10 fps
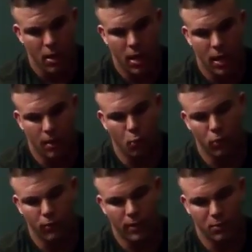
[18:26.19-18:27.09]

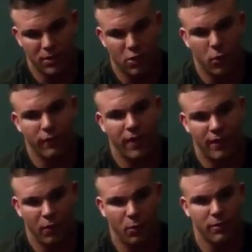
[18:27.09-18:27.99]
Well, it was at 25,
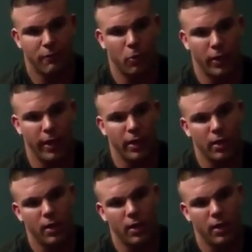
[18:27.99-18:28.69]
then went to 40.